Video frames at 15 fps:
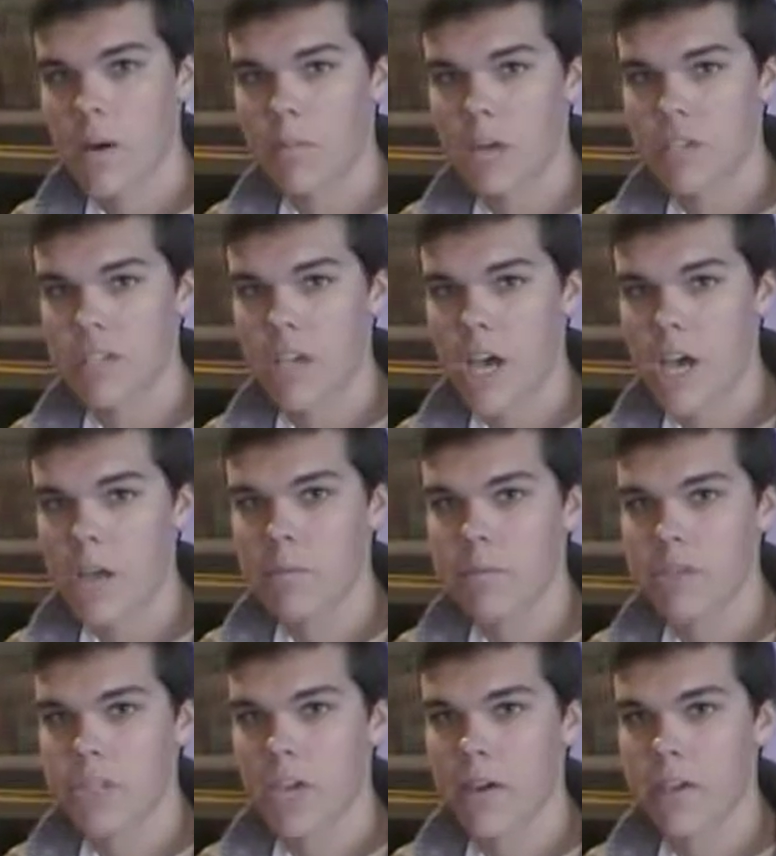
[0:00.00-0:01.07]
a type. It's
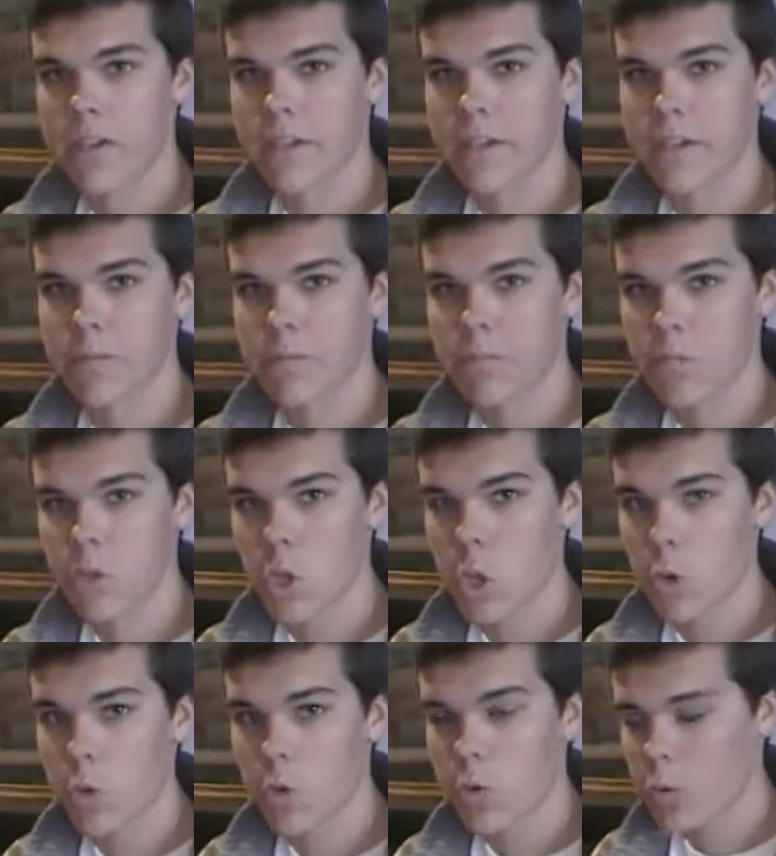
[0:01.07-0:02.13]
kind of like a
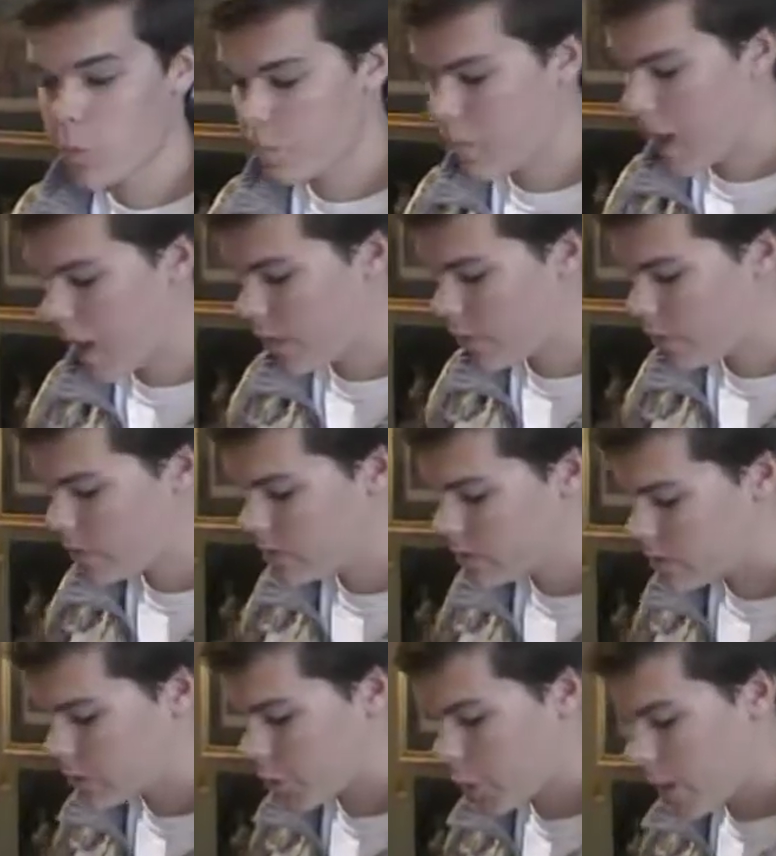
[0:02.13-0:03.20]
local pattern. It's
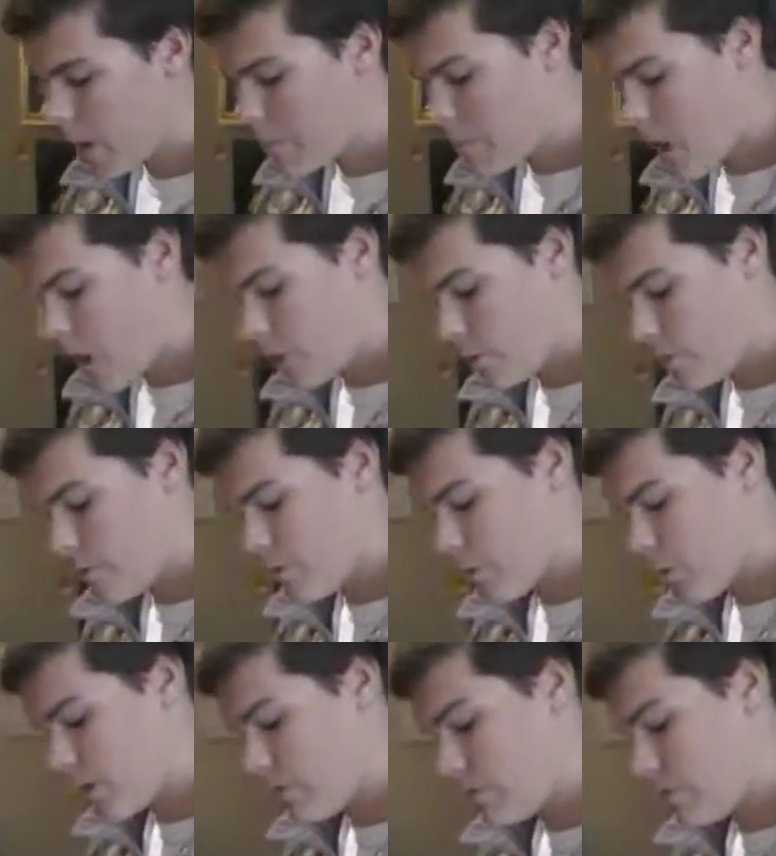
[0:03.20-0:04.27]
a crab pattern for
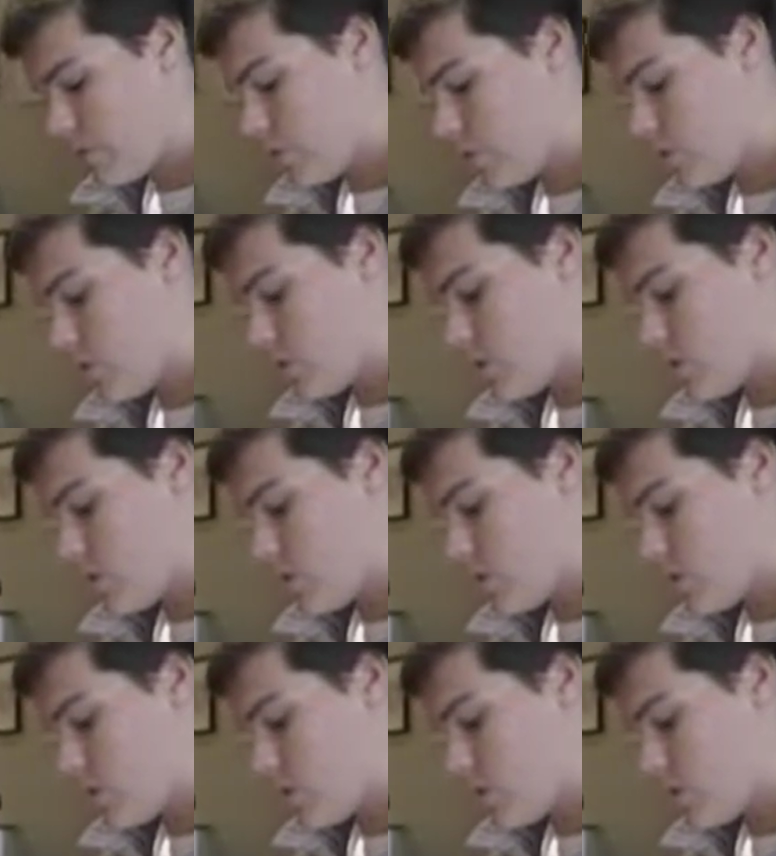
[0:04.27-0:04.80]
redfish,